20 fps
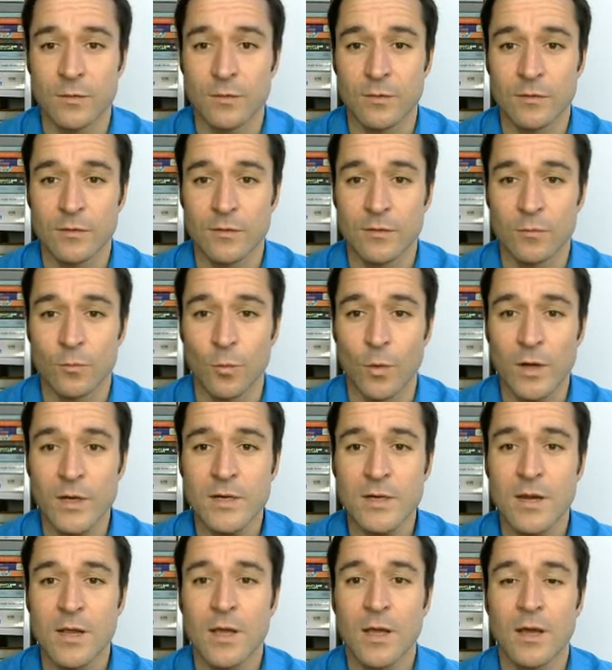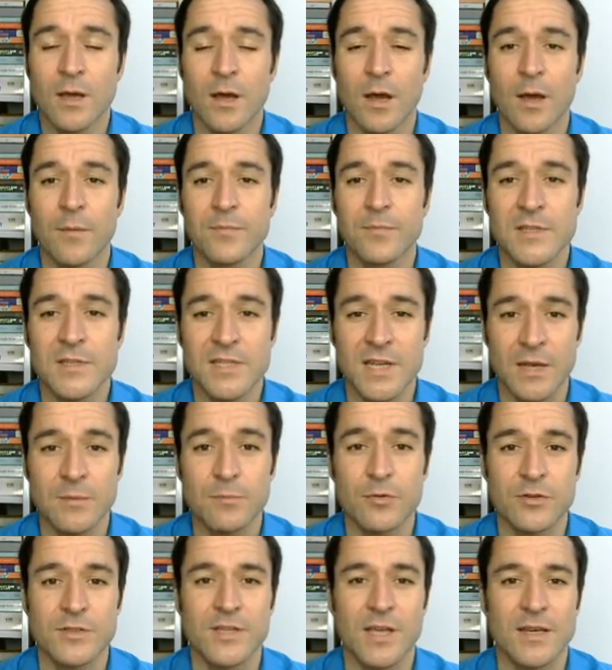one
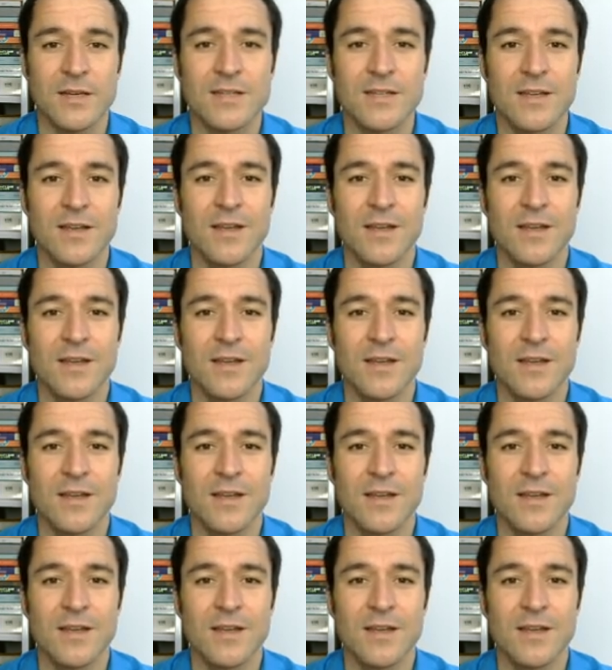10%